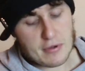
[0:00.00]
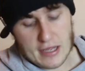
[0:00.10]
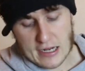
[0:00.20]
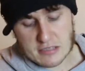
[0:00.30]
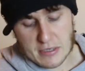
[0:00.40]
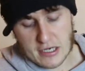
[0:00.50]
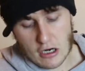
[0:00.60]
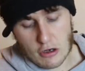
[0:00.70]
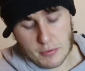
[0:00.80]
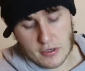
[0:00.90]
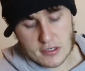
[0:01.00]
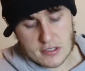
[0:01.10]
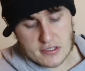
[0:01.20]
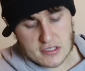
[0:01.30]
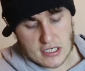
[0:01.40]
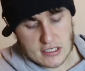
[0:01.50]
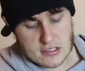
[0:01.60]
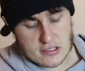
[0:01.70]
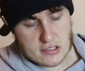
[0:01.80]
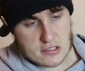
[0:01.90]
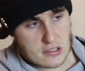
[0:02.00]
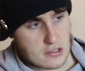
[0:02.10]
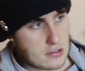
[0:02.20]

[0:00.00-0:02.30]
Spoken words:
But it has been open since